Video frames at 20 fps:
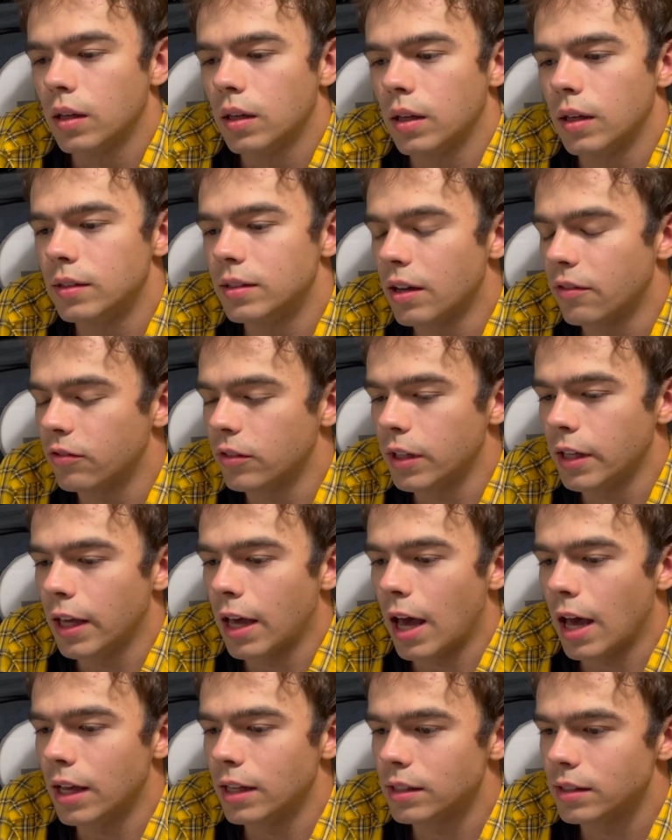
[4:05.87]
It definitely
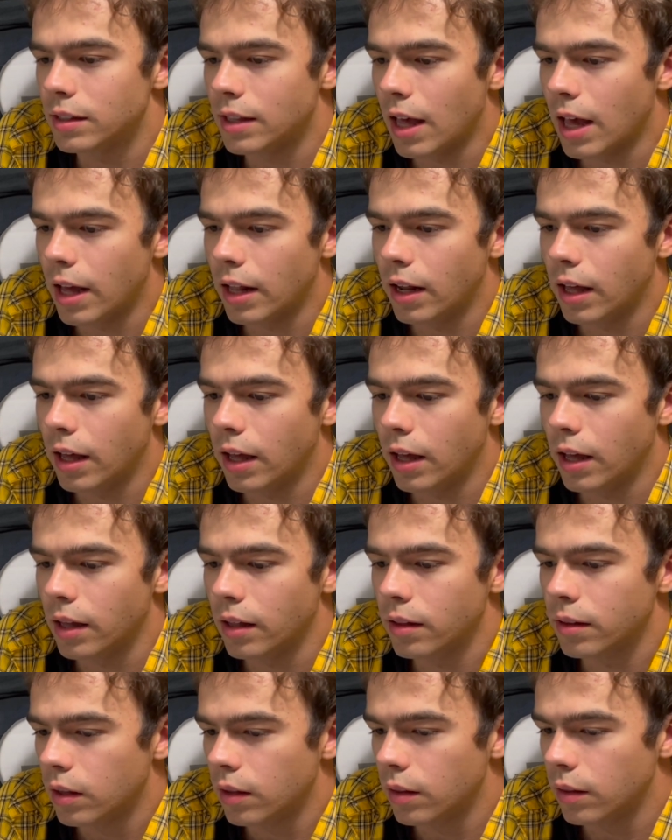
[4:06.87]
has that uh,
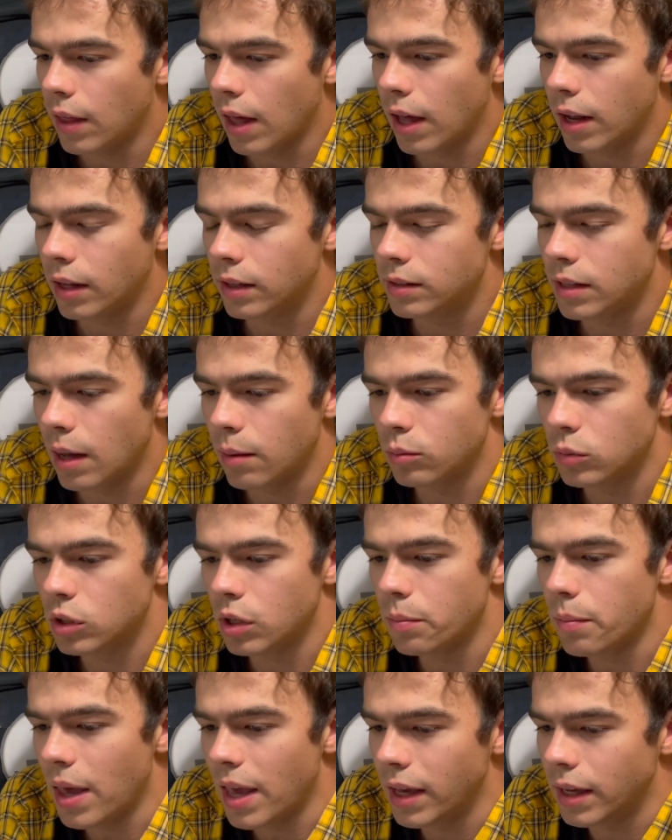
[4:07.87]
that attempt to
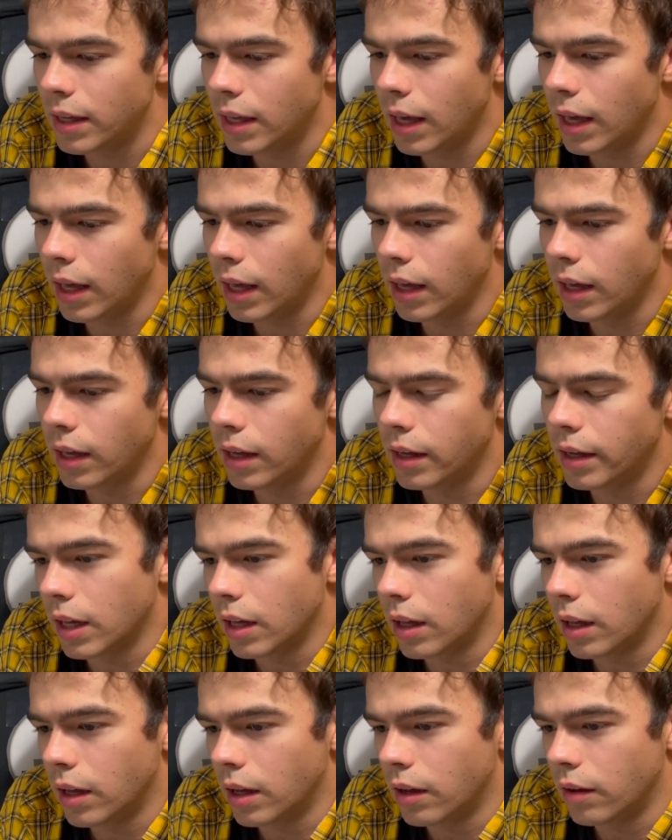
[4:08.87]
make a,
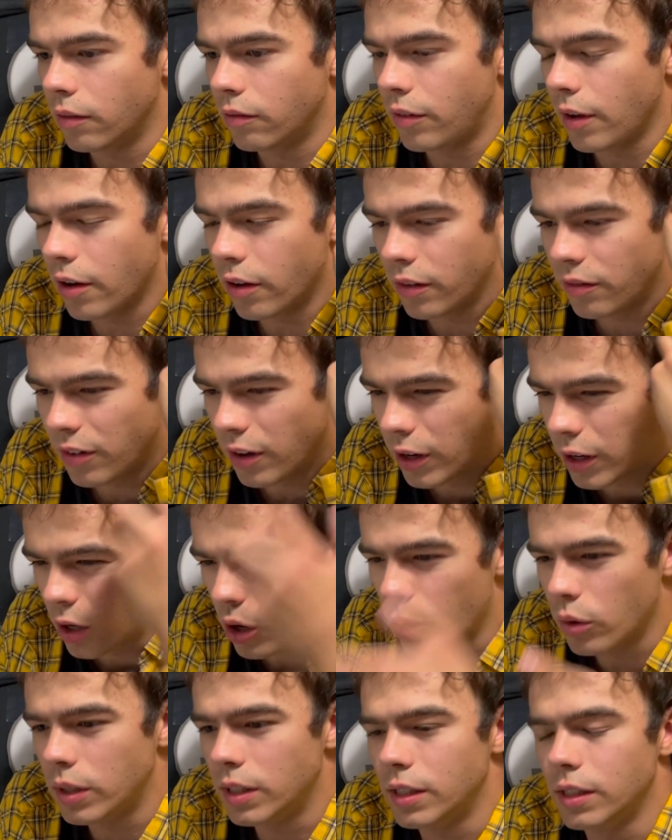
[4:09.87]
a very very
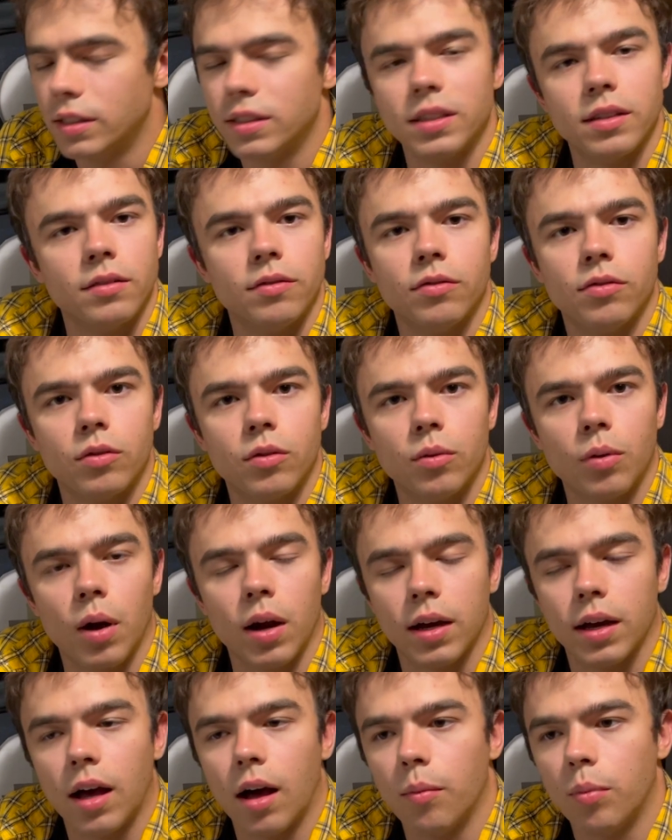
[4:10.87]
cohesive
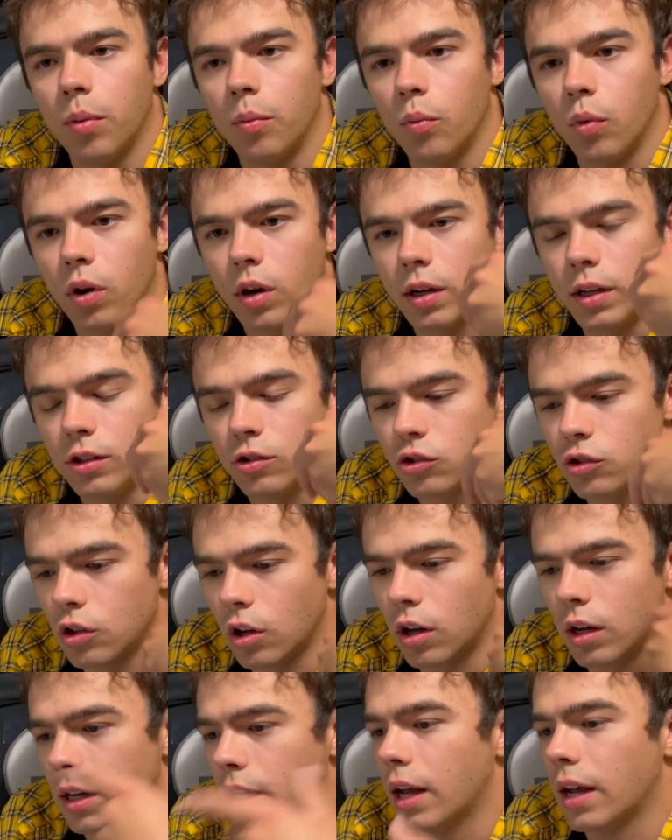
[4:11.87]
rock album where each
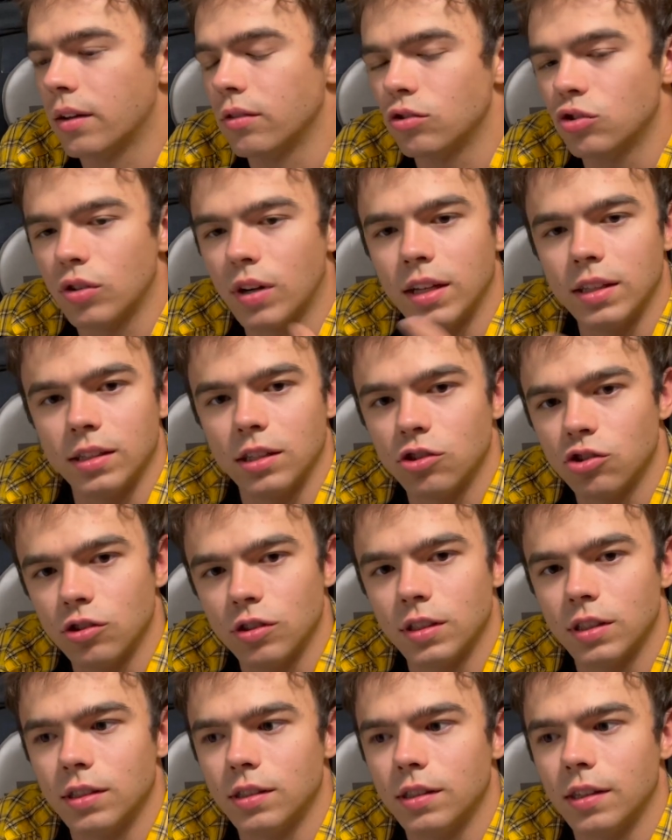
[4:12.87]
song kind of
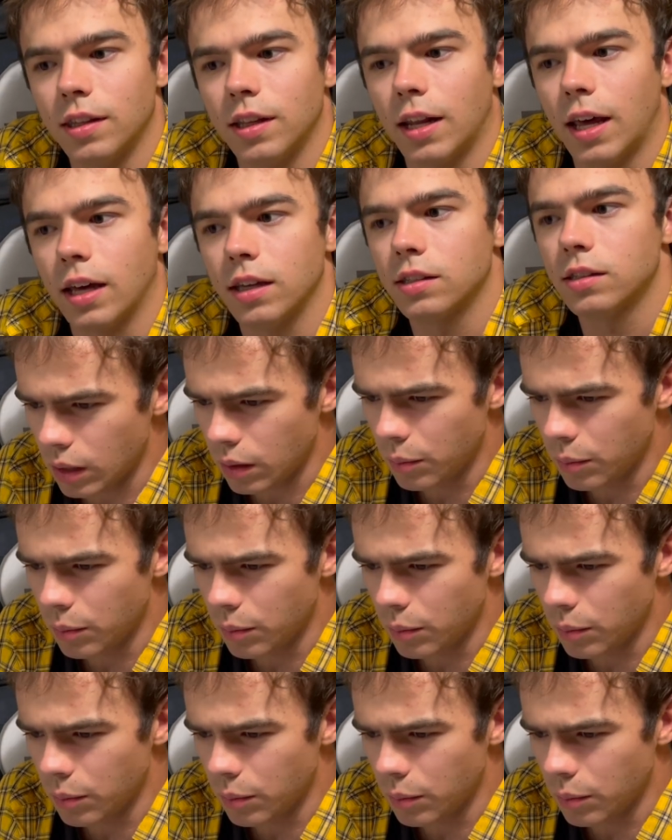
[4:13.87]
transitions into the next.